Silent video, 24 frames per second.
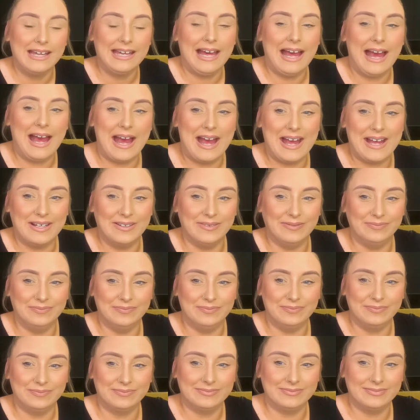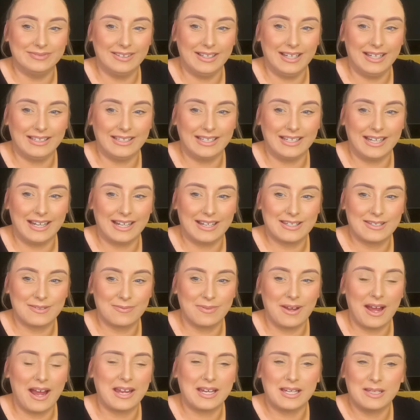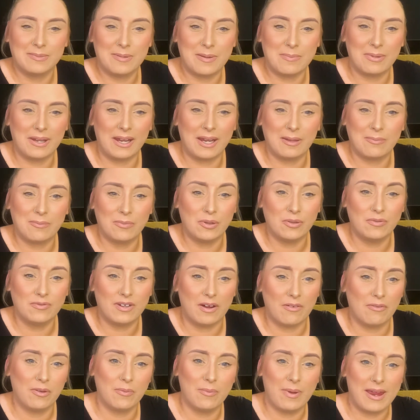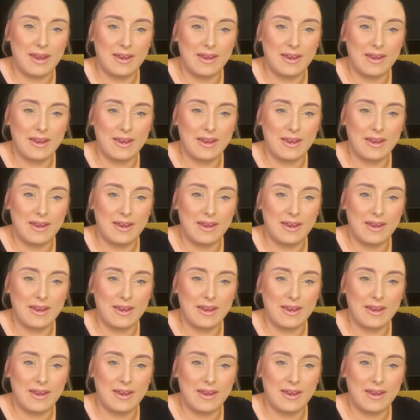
and then like some kind of people like moved out the way